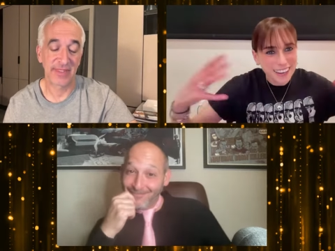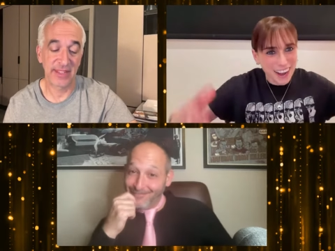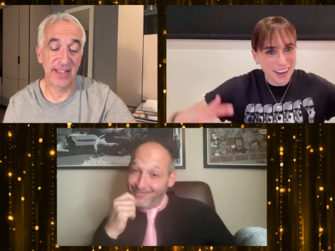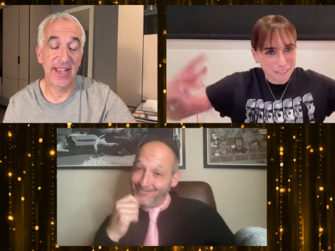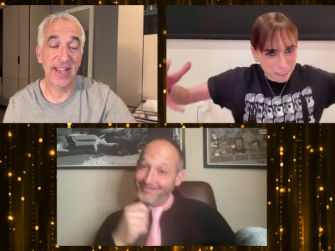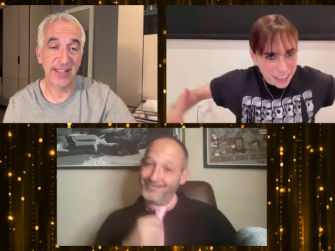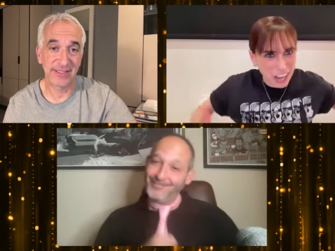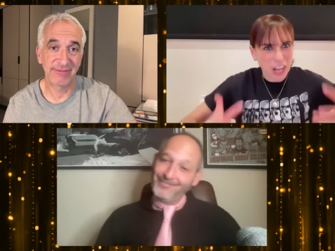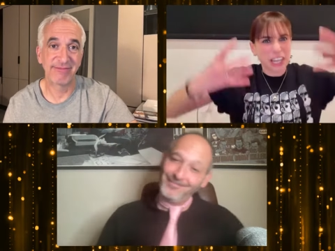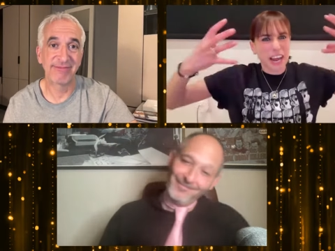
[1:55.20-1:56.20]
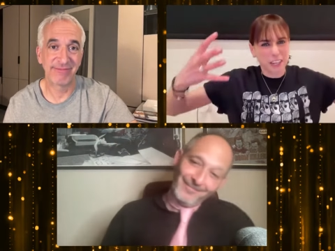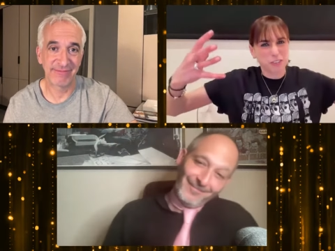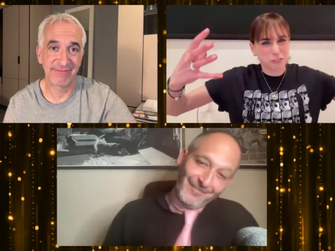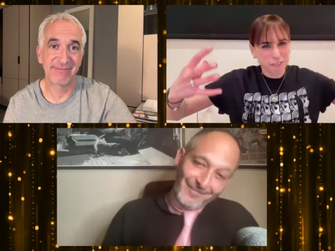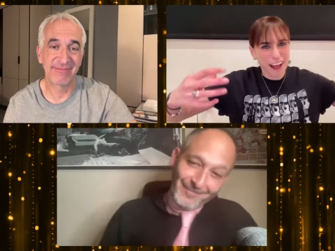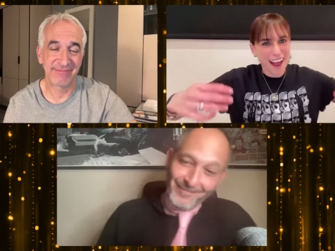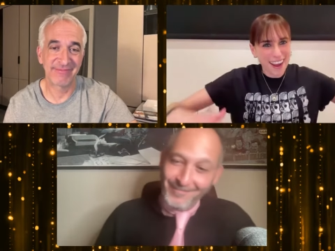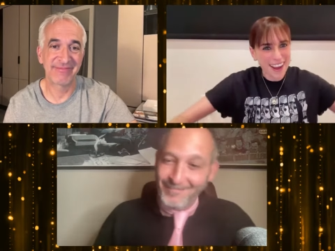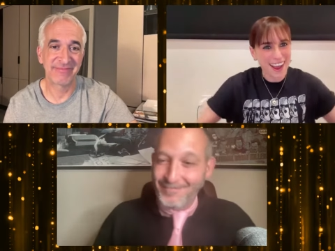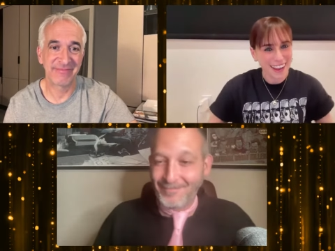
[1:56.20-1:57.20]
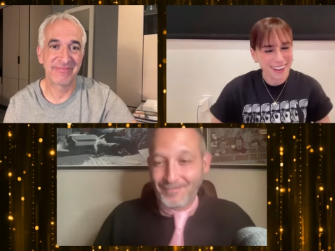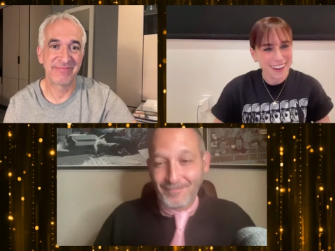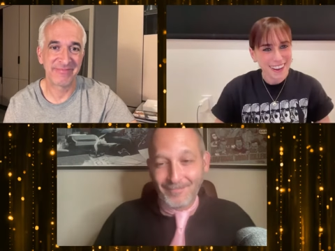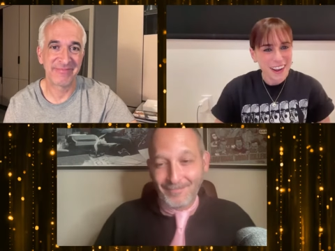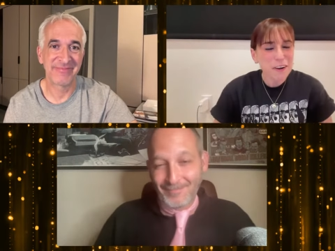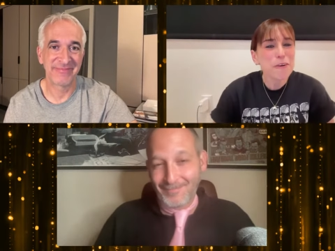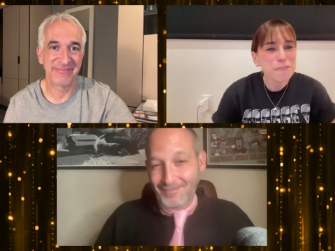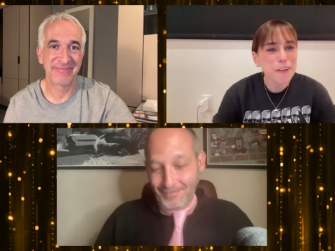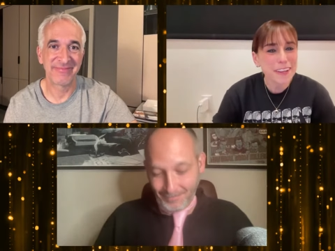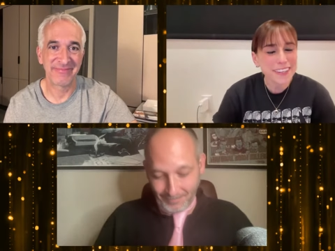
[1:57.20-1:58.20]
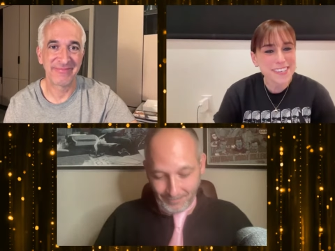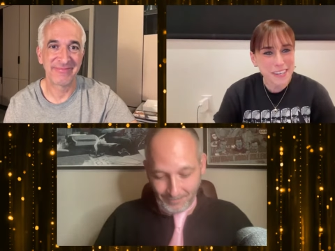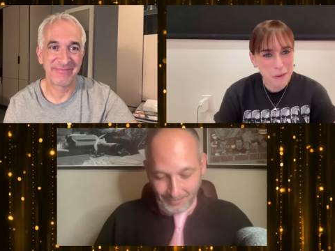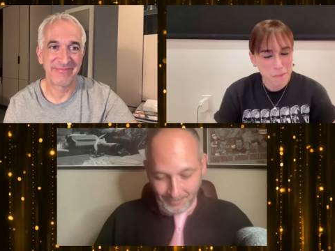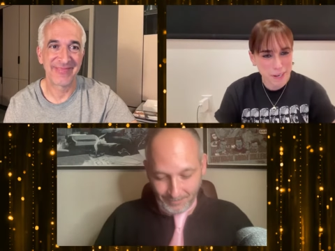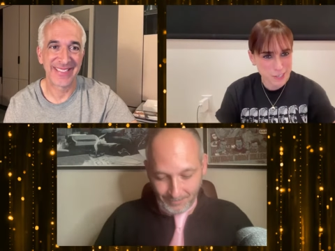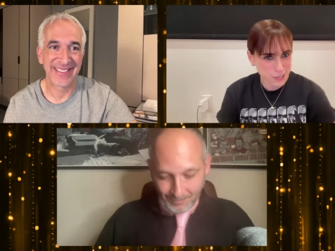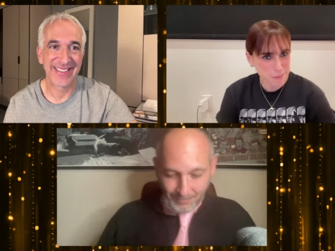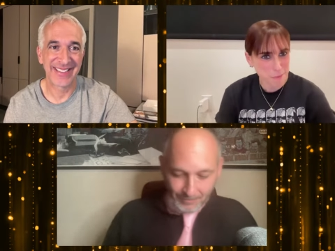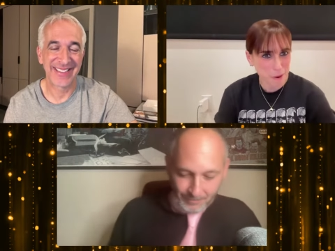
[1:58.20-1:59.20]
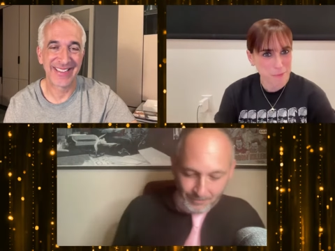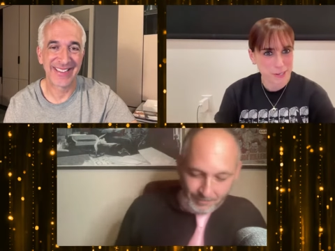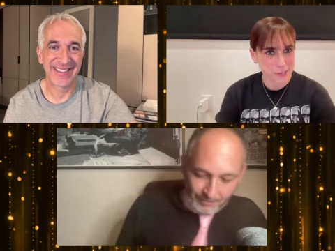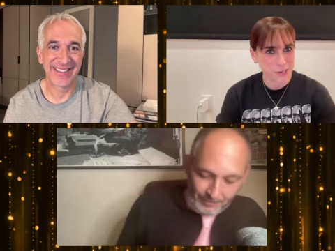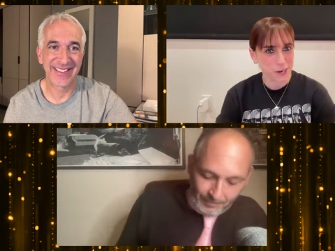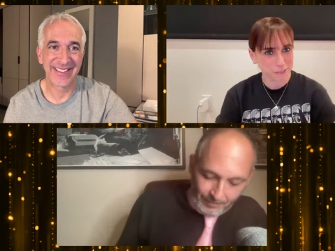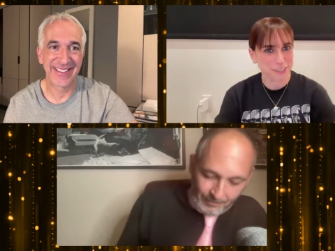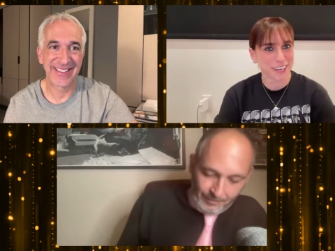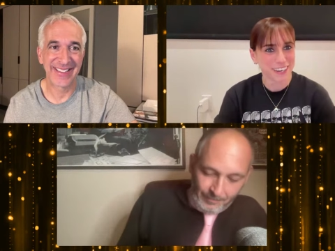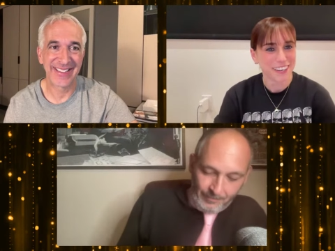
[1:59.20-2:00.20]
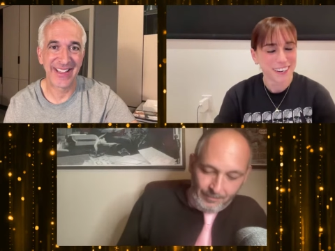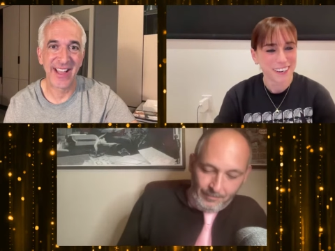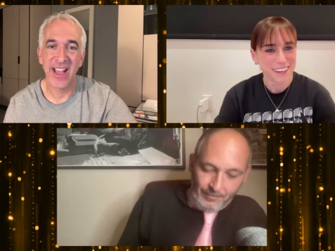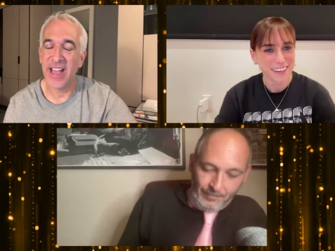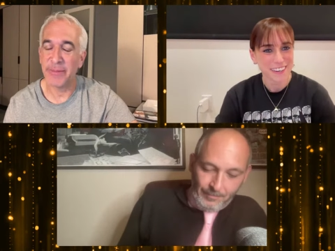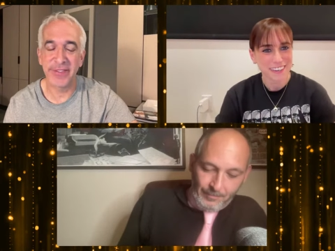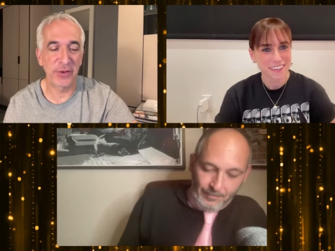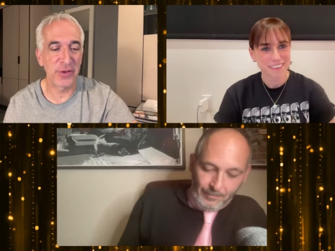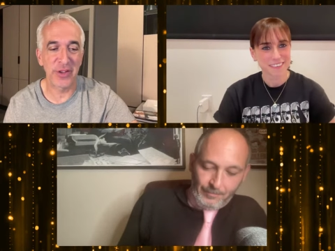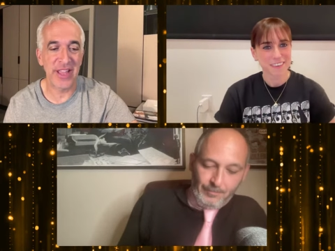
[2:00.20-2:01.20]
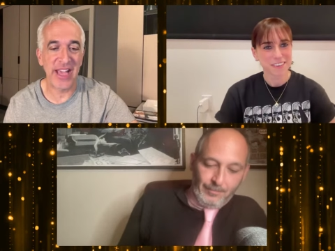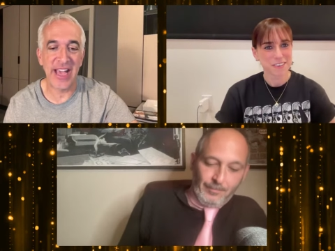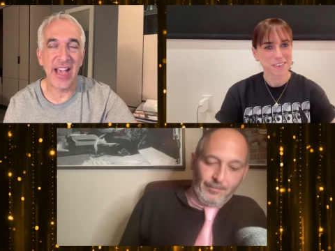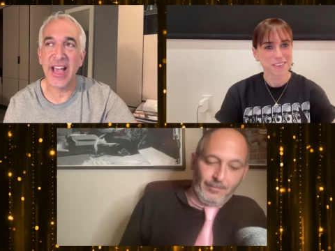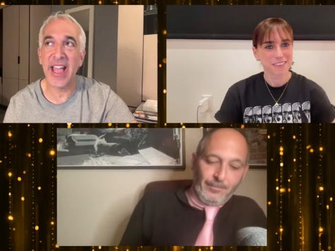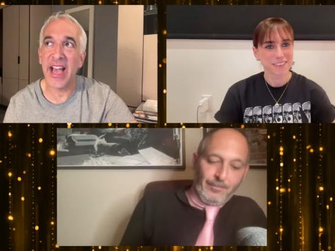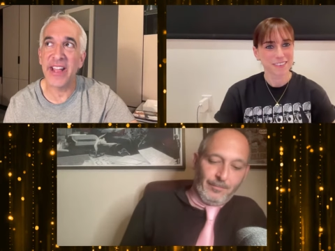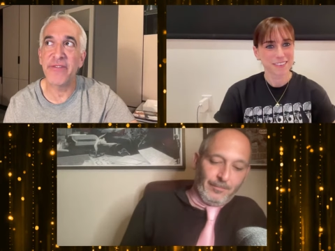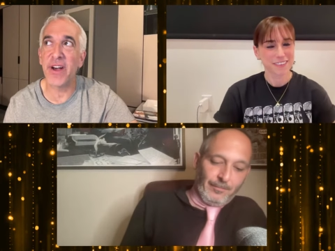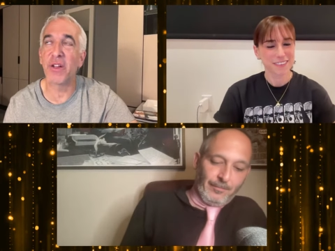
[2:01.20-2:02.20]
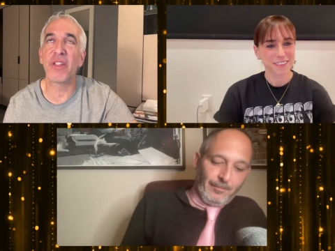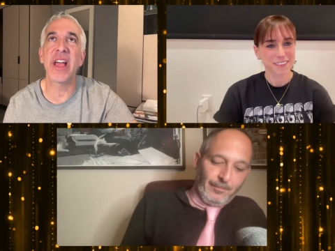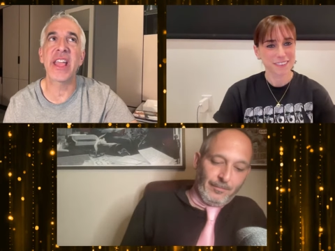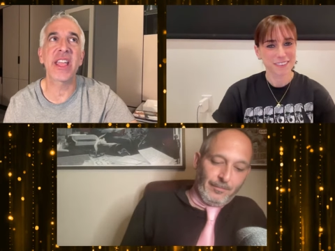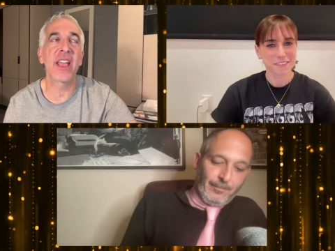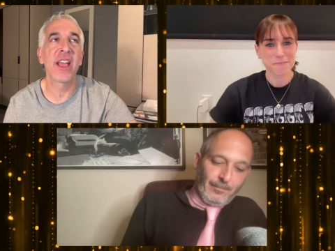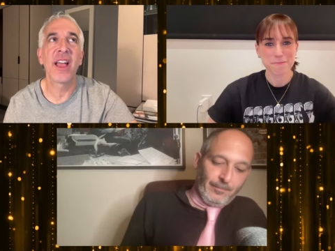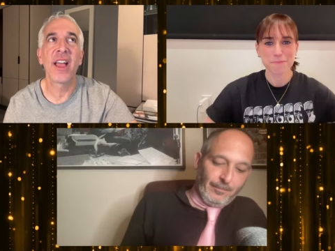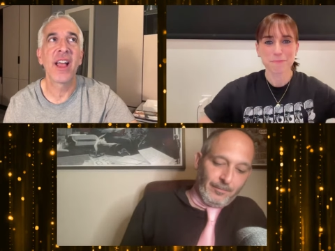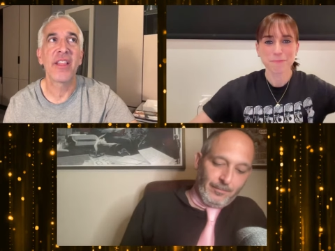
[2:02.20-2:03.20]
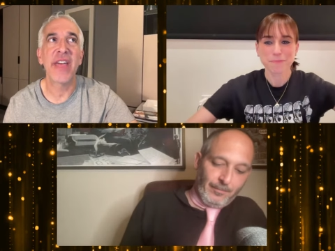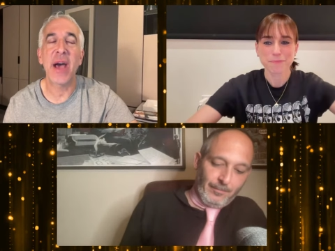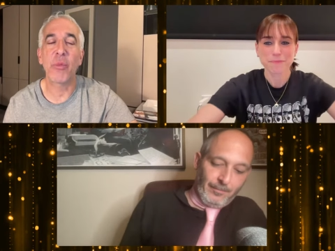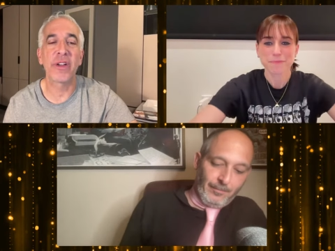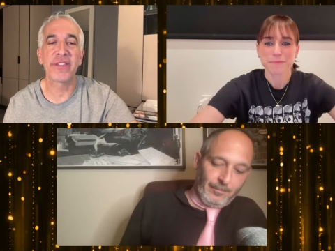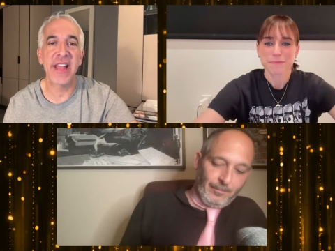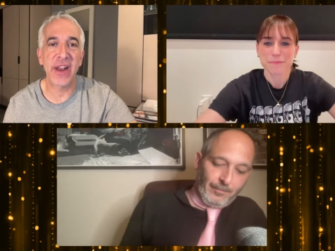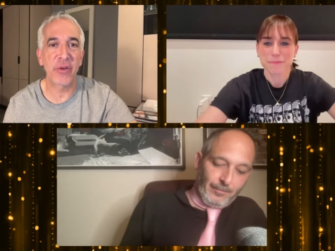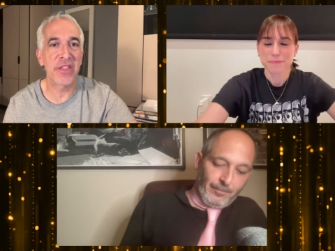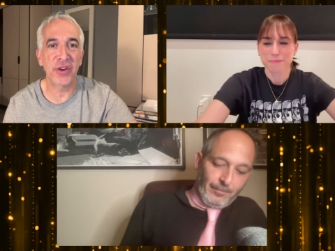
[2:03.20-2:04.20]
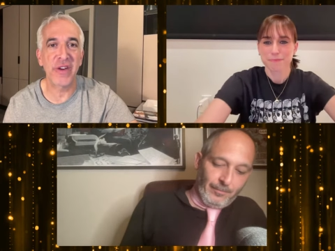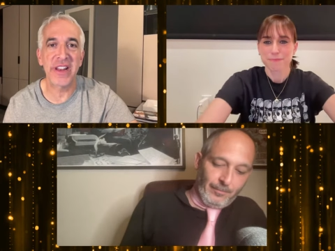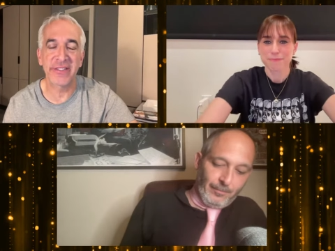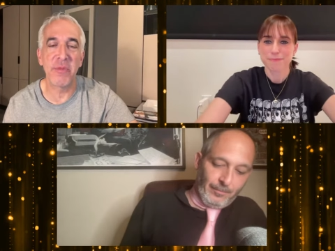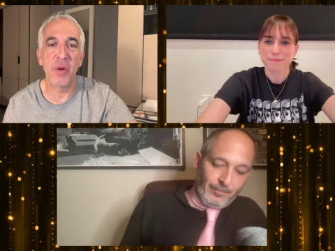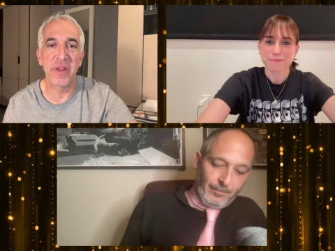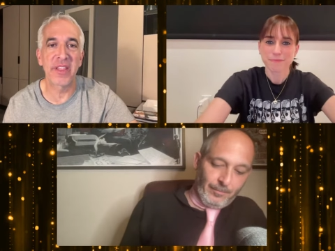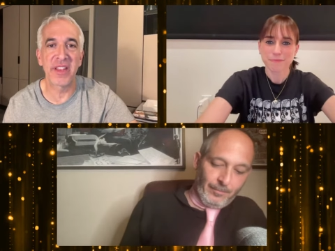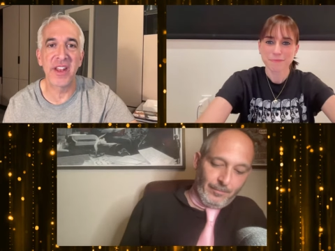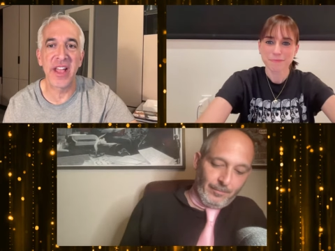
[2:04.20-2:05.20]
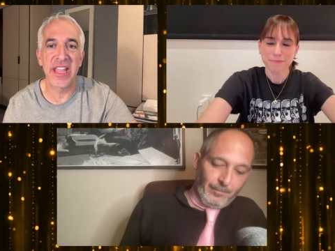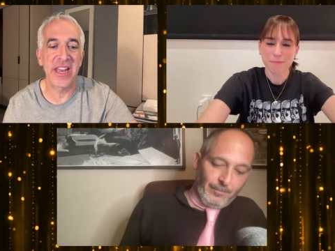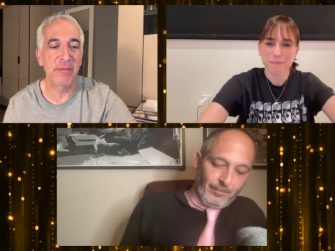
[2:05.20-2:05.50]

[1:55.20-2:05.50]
Speaker 1: kind of like electrify. And I don't know, it felt like the celebration that Barbie deserved.
Speaker 2: Absolutely. I felt like that was not only the greatest moment of the night,